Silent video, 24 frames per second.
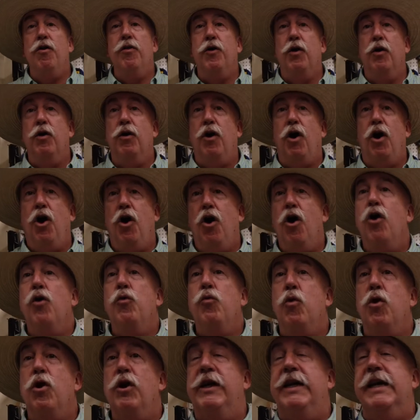the hard
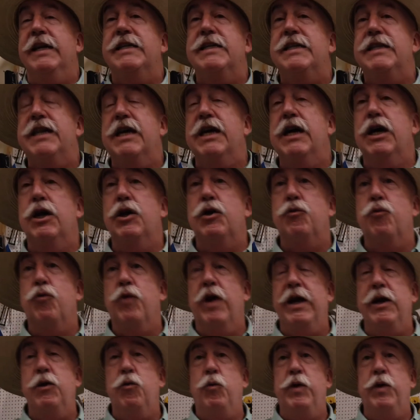work gets done, right?